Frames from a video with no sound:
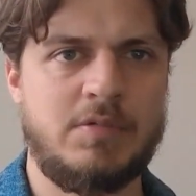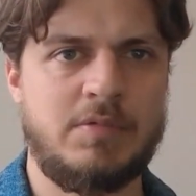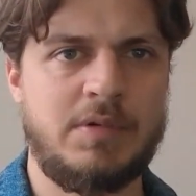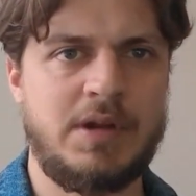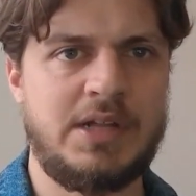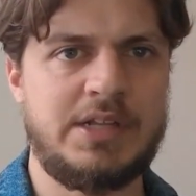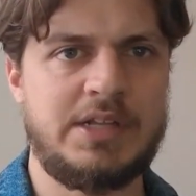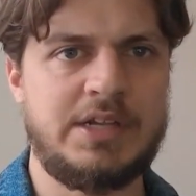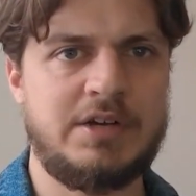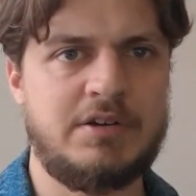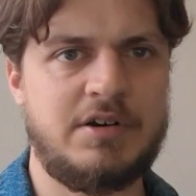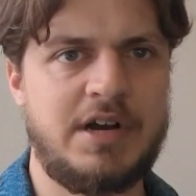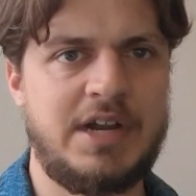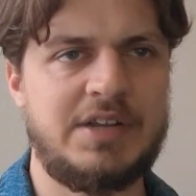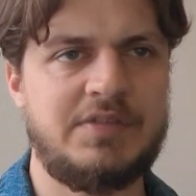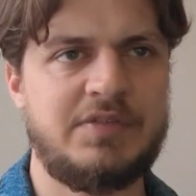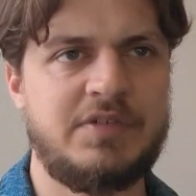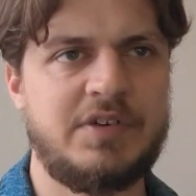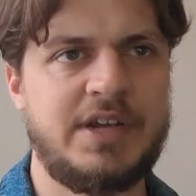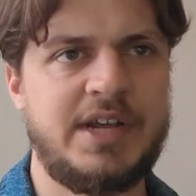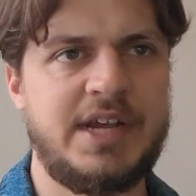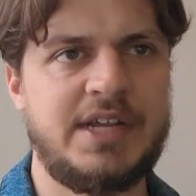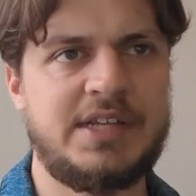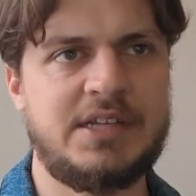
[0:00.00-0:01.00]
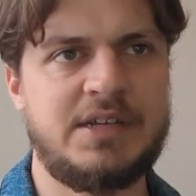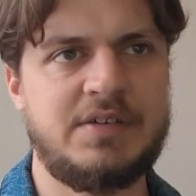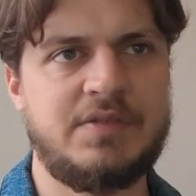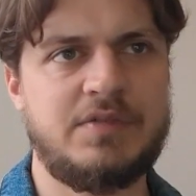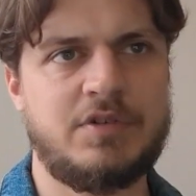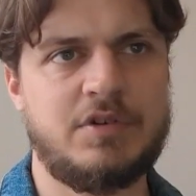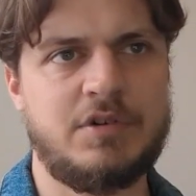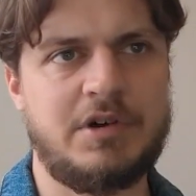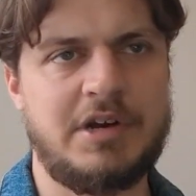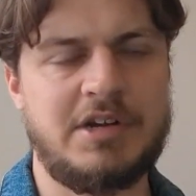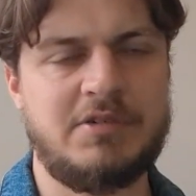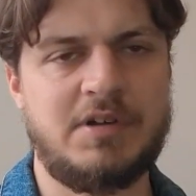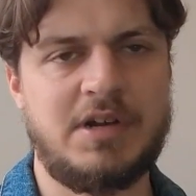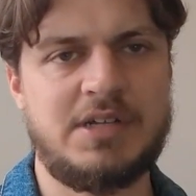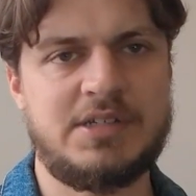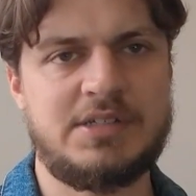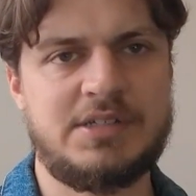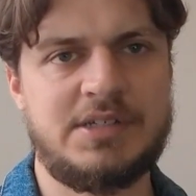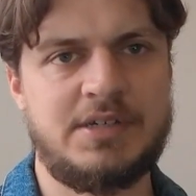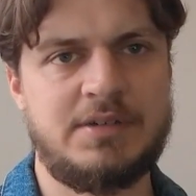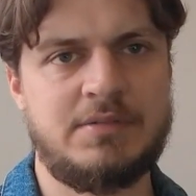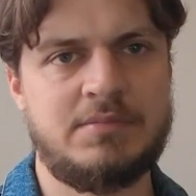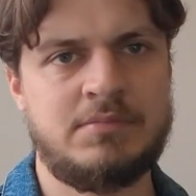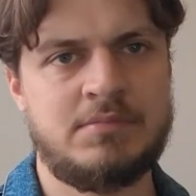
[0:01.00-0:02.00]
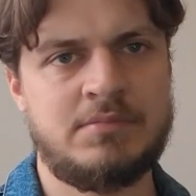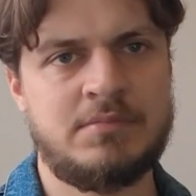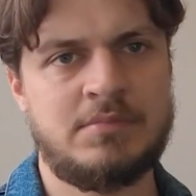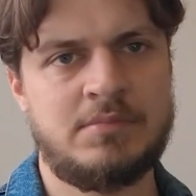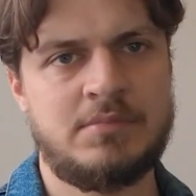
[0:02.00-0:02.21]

while they are advocating for equality,